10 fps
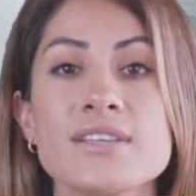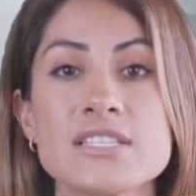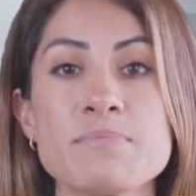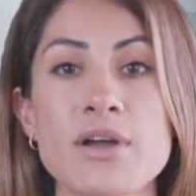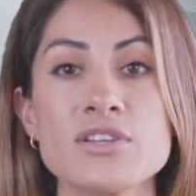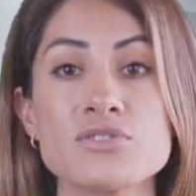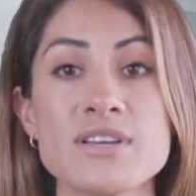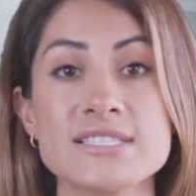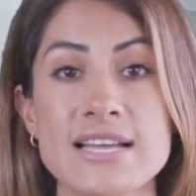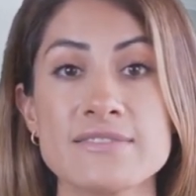Suppose
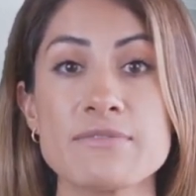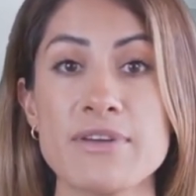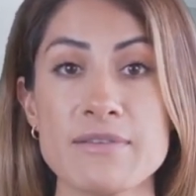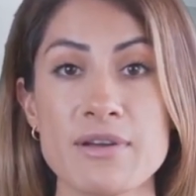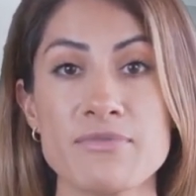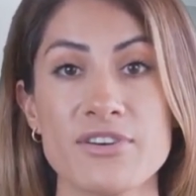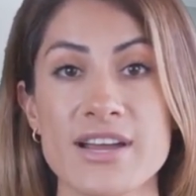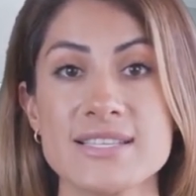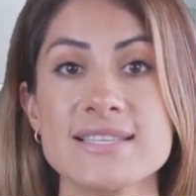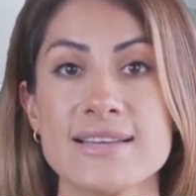we set the minimum
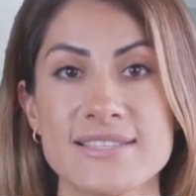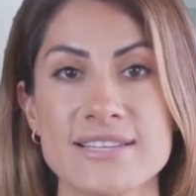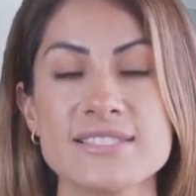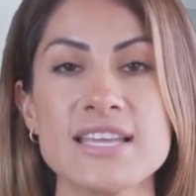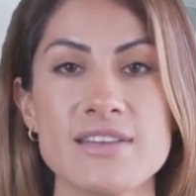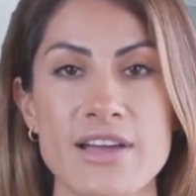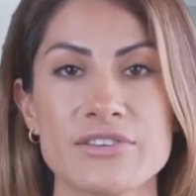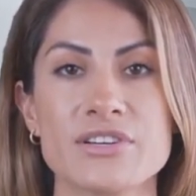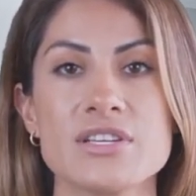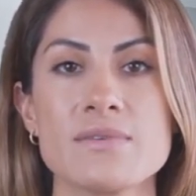price at
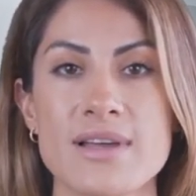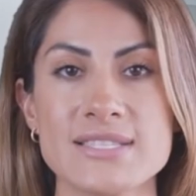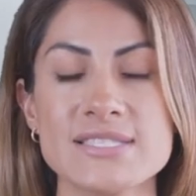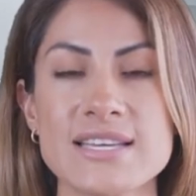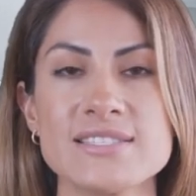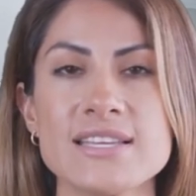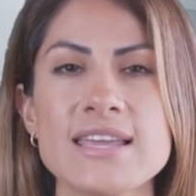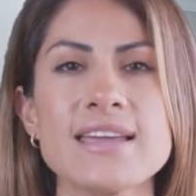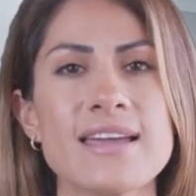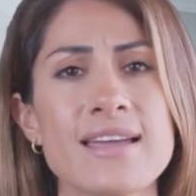1,500
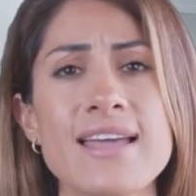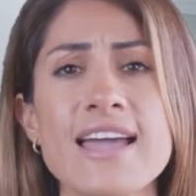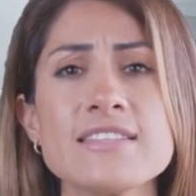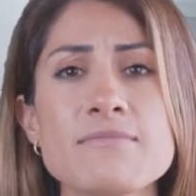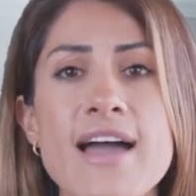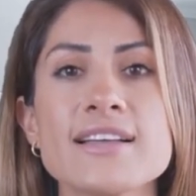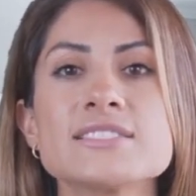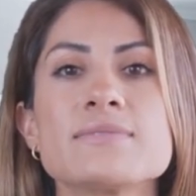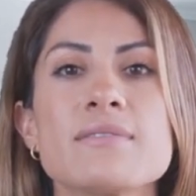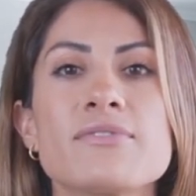USDT and the
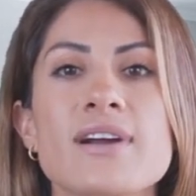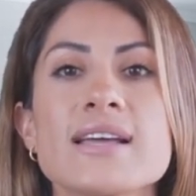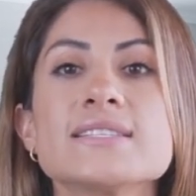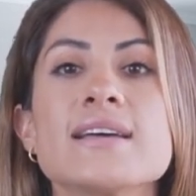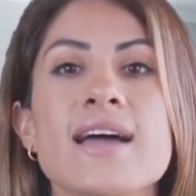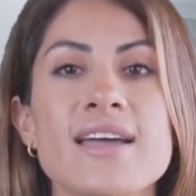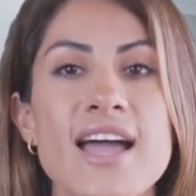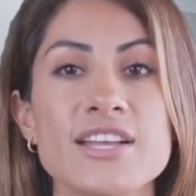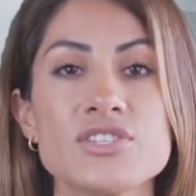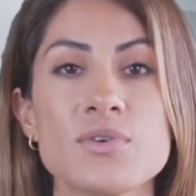maximum price
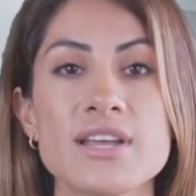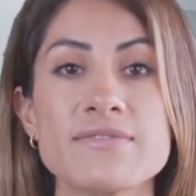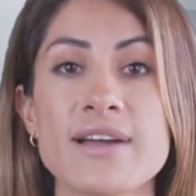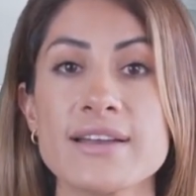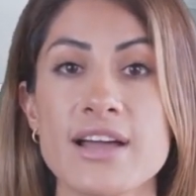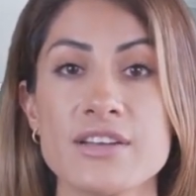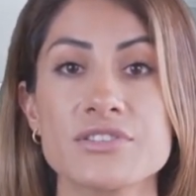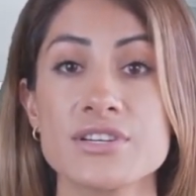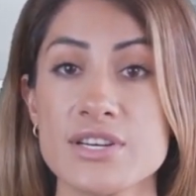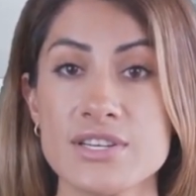at
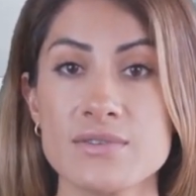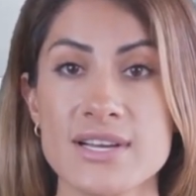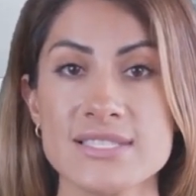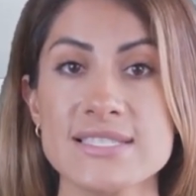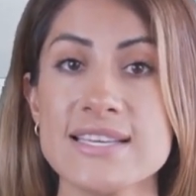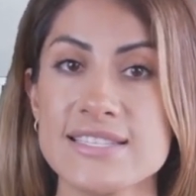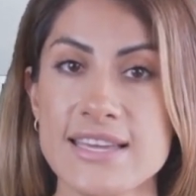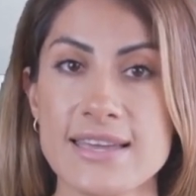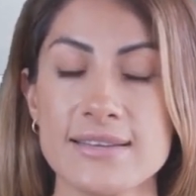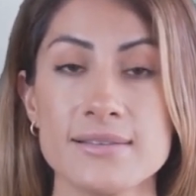2,500
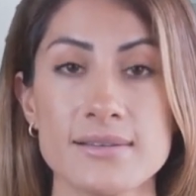USDT.